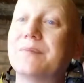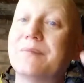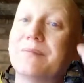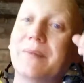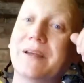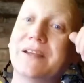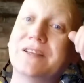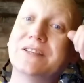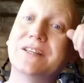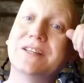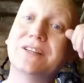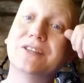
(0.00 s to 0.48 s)

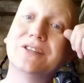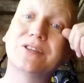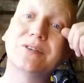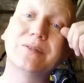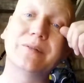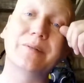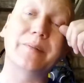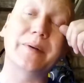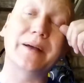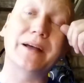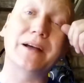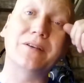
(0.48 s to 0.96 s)
message
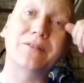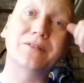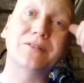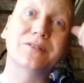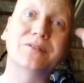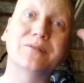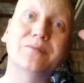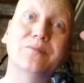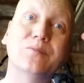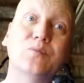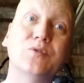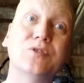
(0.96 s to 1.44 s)
about
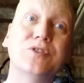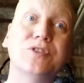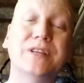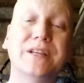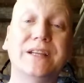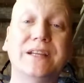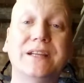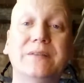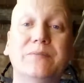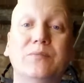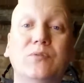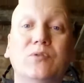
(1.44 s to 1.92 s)
some wood
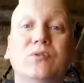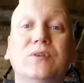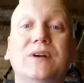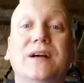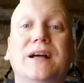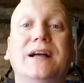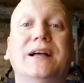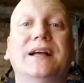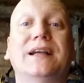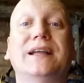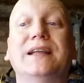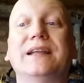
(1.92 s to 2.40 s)
he bought
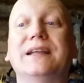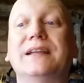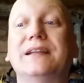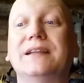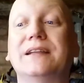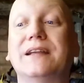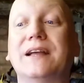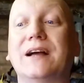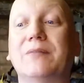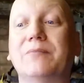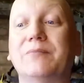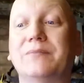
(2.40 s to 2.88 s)
at a
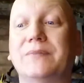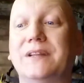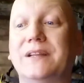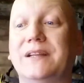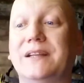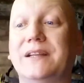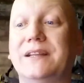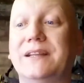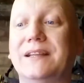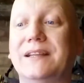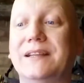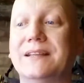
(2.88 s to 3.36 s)

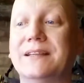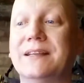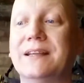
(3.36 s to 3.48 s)
company